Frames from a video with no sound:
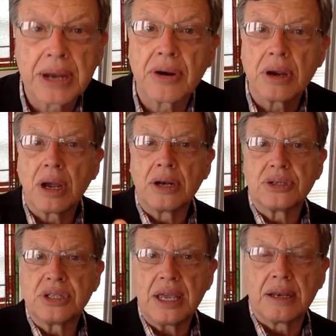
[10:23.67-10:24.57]
And
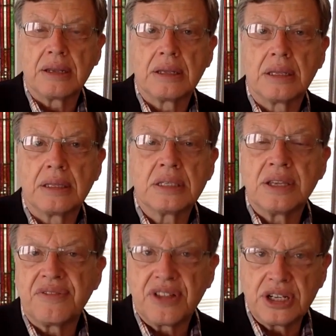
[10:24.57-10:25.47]
understand, this
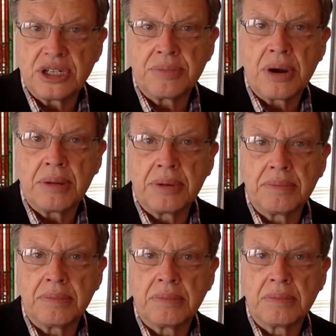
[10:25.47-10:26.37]
inflation
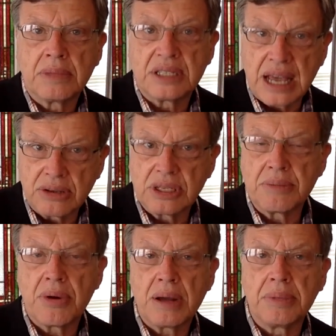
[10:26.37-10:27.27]
problem, this
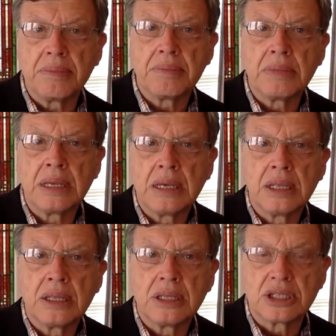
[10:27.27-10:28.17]
housing problem,
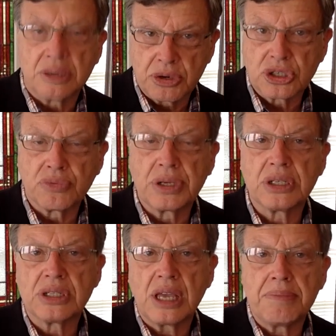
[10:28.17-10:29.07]
this commercial
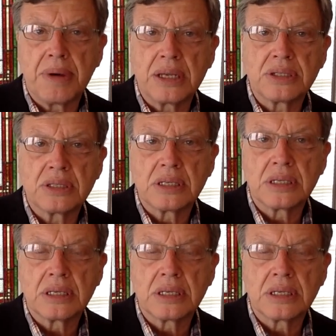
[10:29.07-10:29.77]
real estate bust,